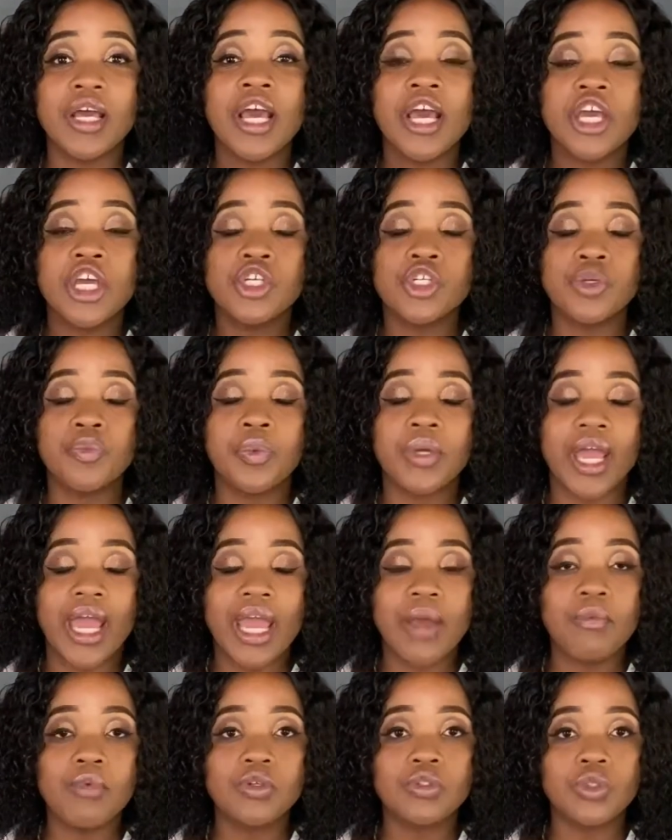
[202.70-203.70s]
you should be
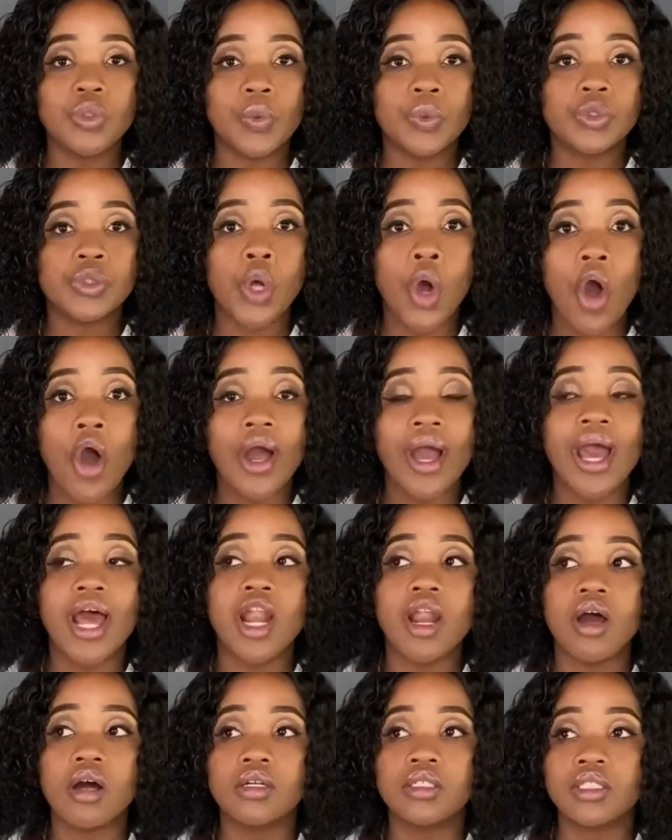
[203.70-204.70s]
able to talk a
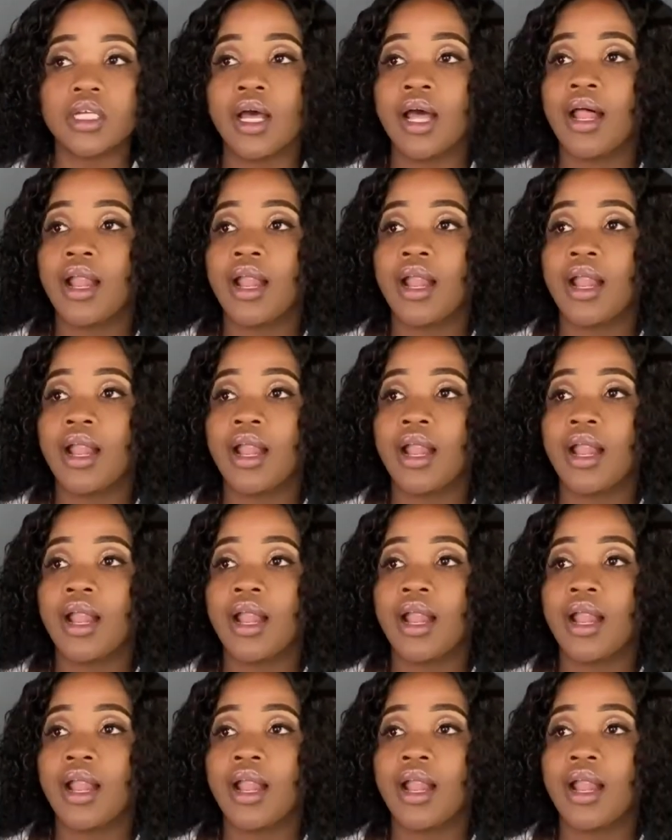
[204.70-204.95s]
lot.